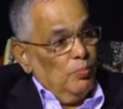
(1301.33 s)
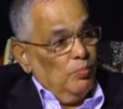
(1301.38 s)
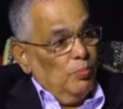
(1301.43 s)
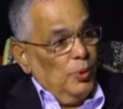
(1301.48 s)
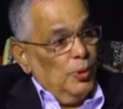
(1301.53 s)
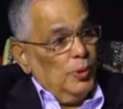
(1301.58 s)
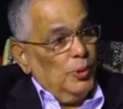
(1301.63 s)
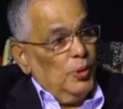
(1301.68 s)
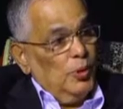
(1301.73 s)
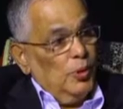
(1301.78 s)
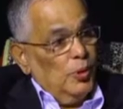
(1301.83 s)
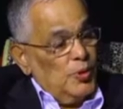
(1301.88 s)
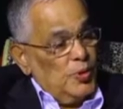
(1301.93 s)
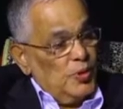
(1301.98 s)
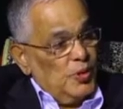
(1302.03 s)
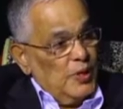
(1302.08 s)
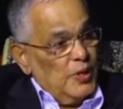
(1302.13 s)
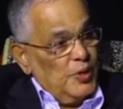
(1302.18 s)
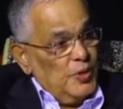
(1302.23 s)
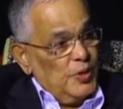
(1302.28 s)
put those
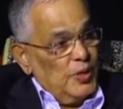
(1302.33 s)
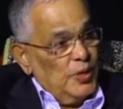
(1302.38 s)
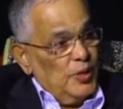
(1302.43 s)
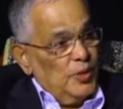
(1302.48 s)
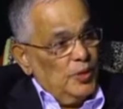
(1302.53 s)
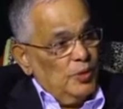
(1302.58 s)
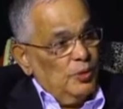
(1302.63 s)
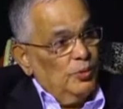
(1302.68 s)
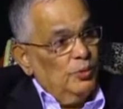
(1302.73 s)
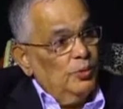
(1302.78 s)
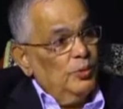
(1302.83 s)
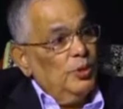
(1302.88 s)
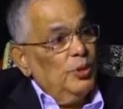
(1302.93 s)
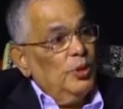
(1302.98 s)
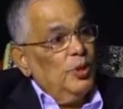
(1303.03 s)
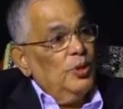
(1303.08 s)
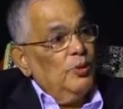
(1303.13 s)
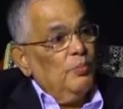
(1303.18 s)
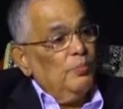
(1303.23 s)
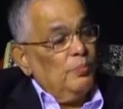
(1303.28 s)
things into
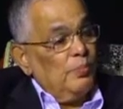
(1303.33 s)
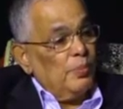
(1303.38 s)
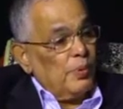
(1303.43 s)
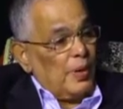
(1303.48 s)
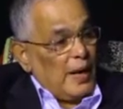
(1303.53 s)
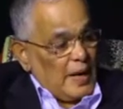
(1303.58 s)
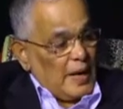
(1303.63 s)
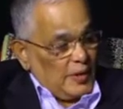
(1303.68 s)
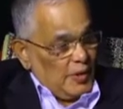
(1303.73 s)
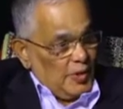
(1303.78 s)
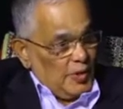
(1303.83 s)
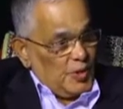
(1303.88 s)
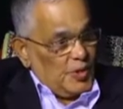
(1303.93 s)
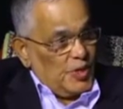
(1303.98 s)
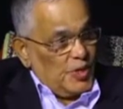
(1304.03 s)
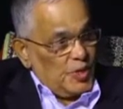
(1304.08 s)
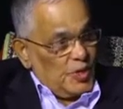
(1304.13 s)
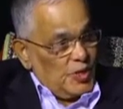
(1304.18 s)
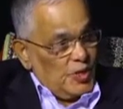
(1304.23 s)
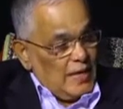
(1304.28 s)
practice. practice.
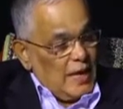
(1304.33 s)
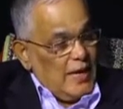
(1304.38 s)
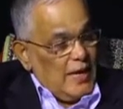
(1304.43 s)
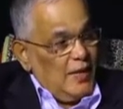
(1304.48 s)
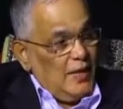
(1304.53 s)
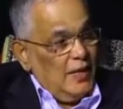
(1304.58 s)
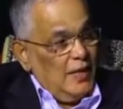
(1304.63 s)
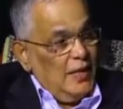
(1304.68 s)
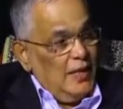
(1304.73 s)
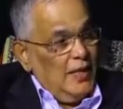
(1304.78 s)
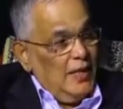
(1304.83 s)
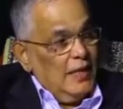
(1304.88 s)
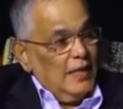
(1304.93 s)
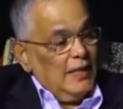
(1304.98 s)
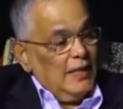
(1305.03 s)
Christianity